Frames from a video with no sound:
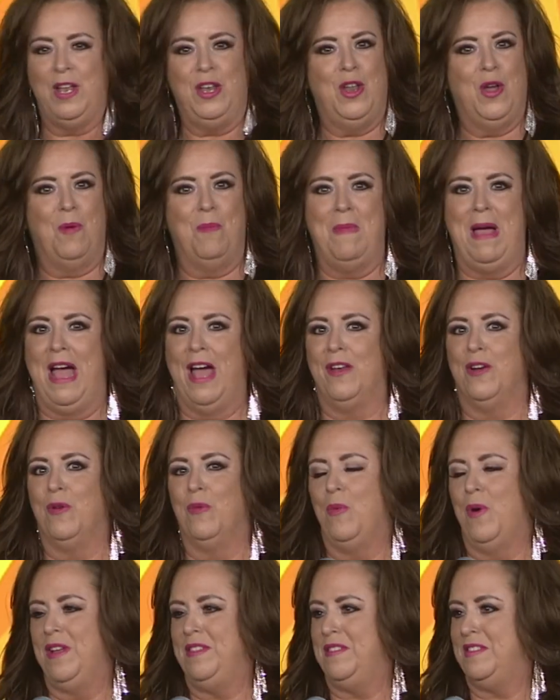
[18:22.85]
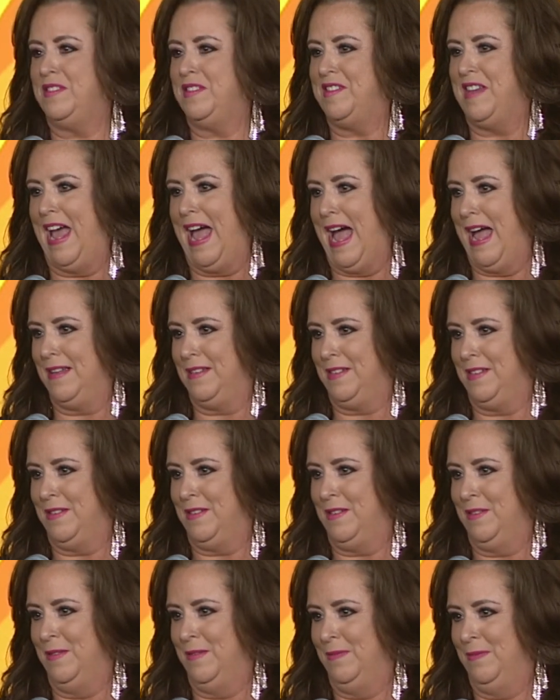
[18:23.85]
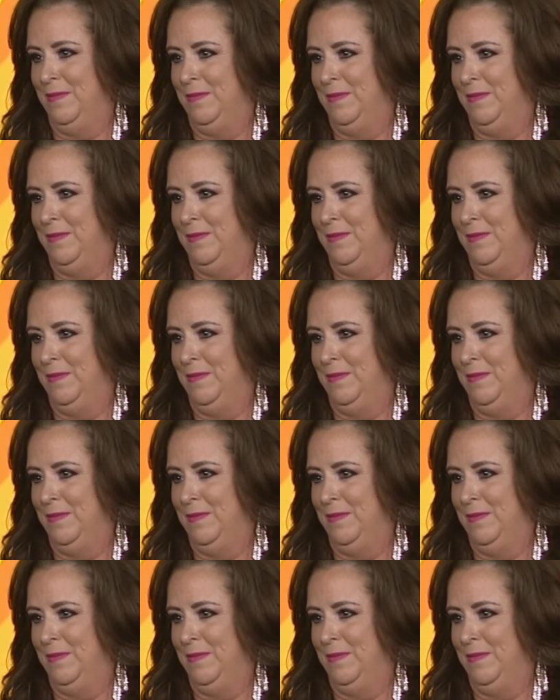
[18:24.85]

no matter what the stats.